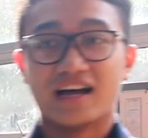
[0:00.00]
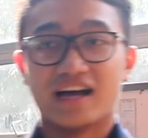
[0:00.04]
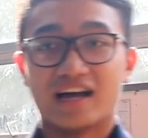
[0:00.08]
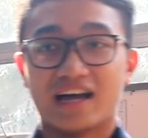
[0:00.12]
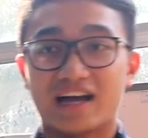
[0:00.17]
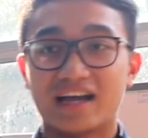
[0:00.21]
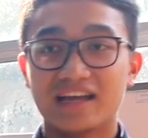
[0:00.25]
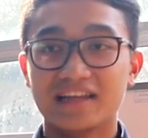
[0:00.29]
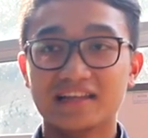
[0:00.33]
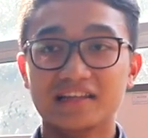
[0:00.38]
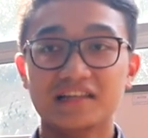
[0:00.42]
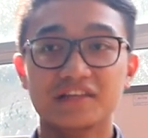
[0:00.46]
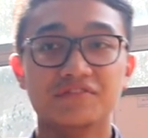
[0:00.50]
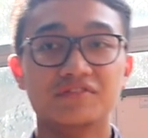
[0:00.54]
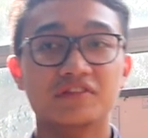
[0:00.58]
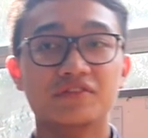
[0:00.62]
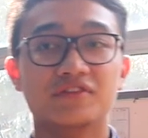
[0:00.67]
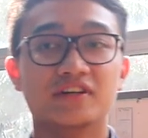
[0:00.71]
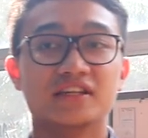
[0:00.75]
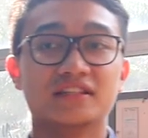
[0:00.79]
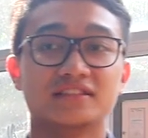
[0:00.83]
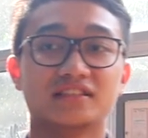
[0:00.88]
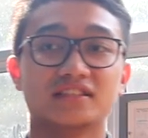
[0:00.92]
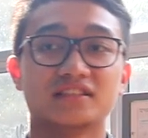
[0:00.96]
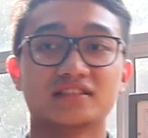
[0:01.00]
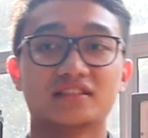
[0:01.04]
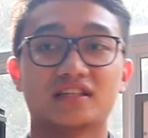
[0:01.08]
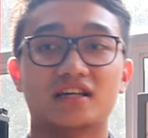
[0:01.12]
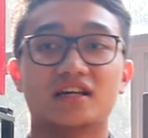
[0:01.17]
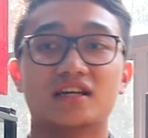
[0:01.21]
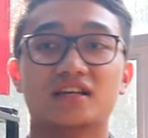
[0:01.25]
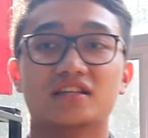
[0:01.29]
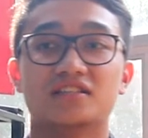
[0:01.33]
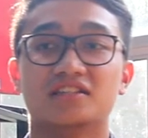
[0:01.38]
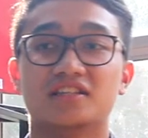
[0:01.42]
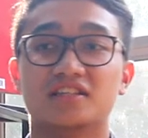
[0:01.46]
High lift devices
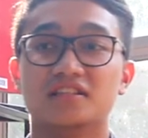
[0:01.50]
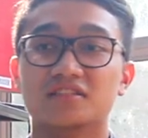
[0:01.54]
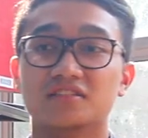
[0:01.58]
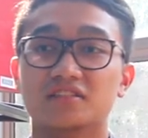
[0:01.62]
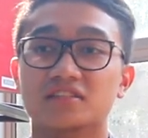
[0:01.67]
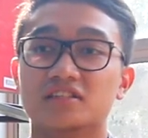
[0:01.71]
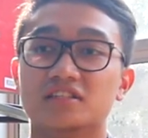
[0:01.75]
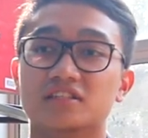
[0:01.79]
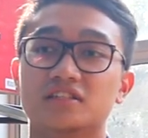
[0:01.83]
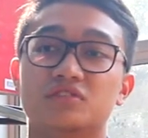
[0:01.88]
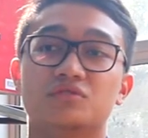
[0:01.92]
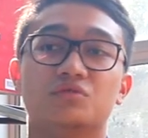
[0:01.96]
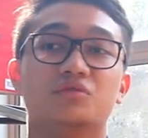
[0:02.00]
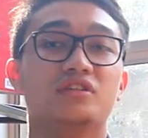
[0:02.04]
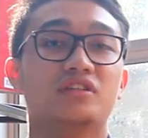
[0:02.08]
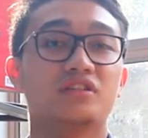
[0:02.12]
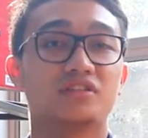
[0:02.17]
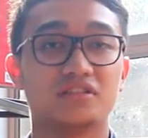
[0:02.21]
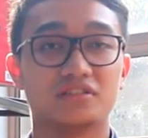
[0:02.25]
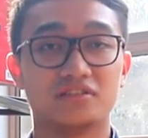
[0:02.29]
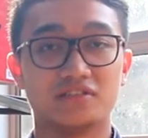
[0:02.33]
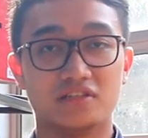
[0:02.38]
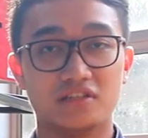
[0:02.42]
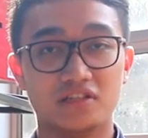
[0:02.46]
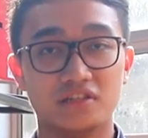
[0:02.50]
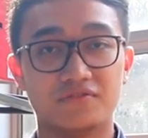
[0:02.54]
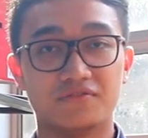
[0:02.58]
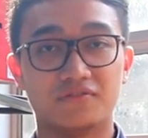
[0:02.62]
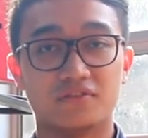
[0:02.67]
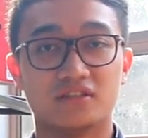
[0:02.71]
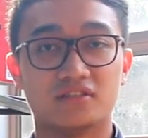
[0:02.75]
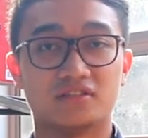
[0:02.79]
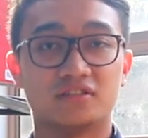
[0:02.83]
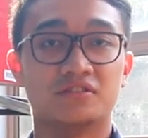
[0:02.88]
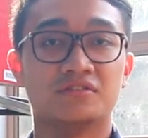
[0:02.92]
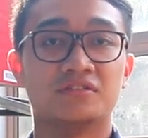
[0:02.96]
are generally to increase
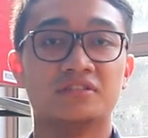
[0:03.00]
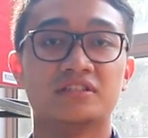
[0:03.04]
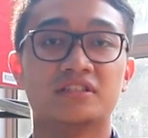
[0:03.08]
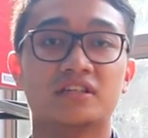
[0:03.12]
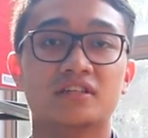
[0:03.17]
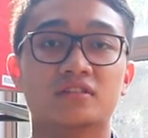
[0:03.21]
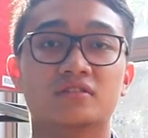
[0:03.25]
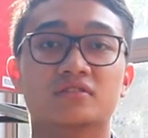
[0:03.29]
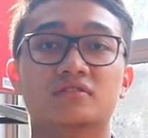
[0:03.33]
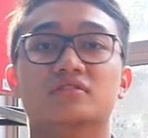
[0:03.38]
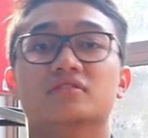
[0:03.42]
lift as a result,